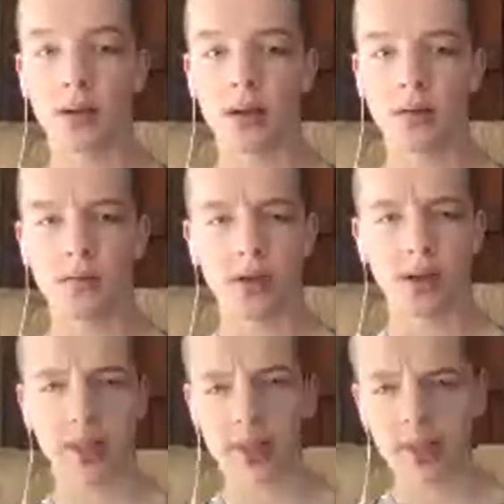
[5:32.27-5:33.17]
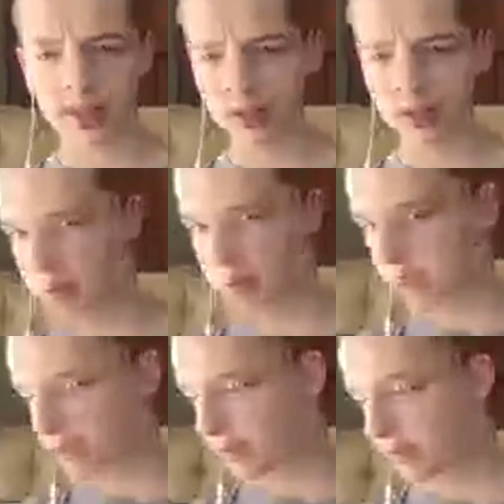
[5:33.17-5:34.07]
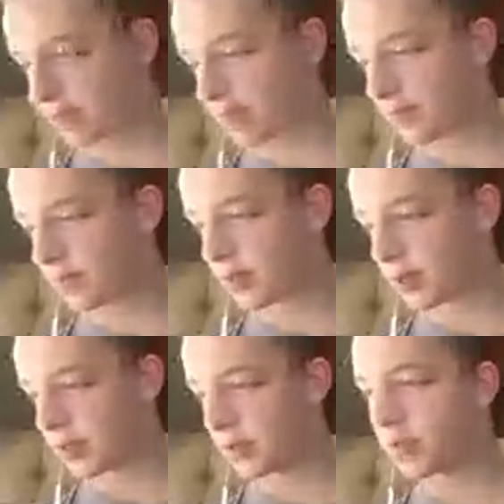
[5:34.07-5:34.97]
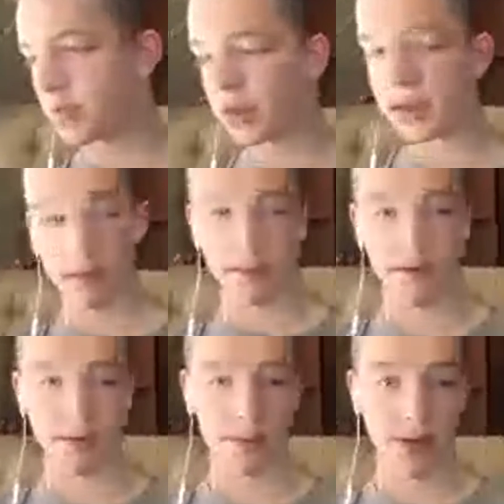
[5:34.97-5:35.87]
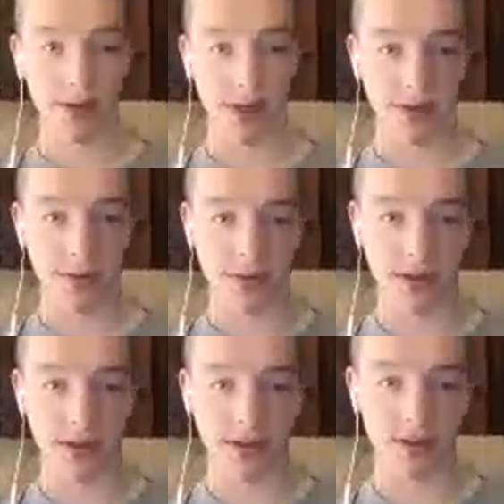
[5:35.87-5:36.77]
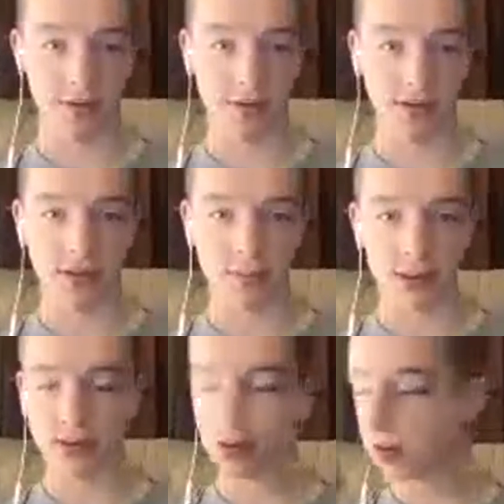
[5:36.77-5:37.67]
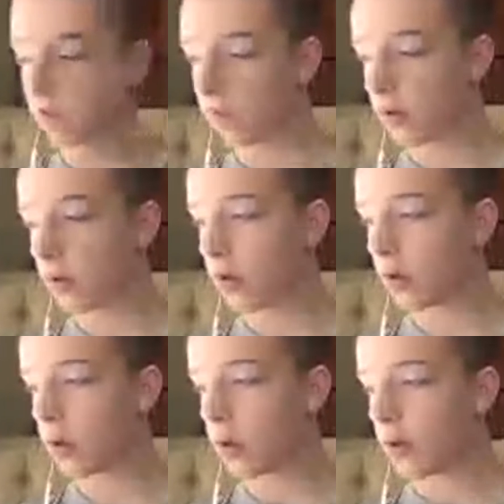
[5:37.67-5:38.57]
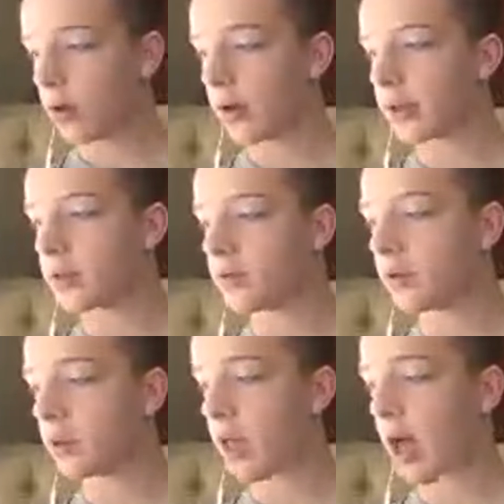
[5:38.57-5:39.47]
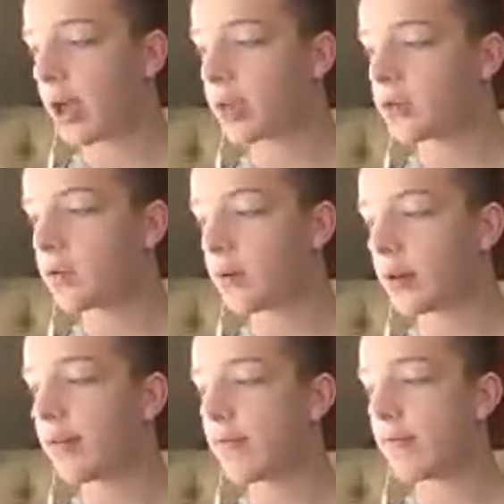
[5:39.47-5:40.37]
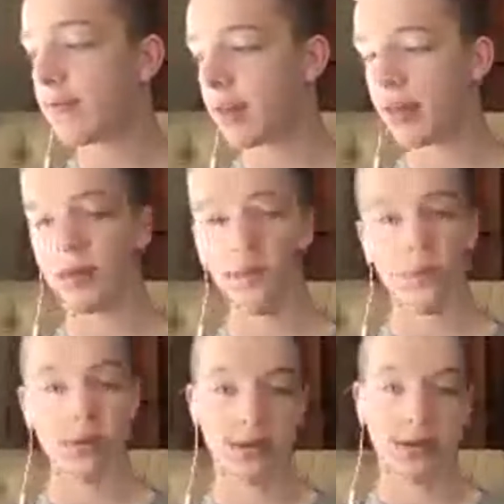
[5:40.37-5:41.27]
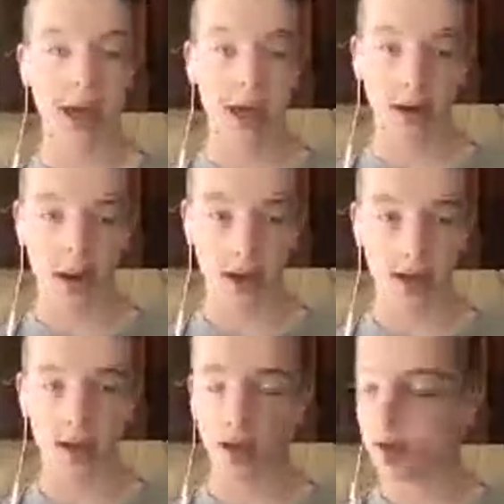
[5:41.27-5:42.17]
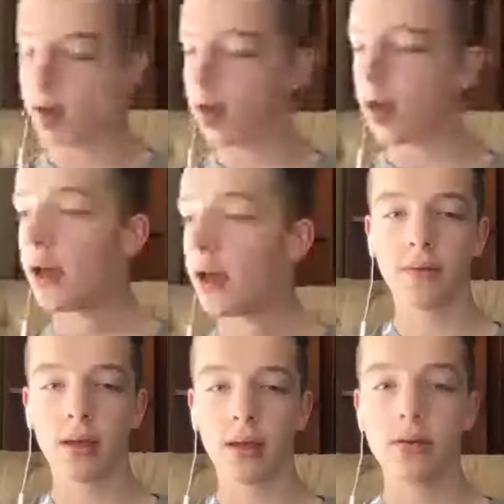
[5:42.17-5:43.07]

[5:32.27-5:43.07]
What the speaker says: oh, sorry, that's not 2 weeks. Sorry, this is really confusing. I'm actually interested to see what this is myself. Okay, so July 25th was Saturday. Like,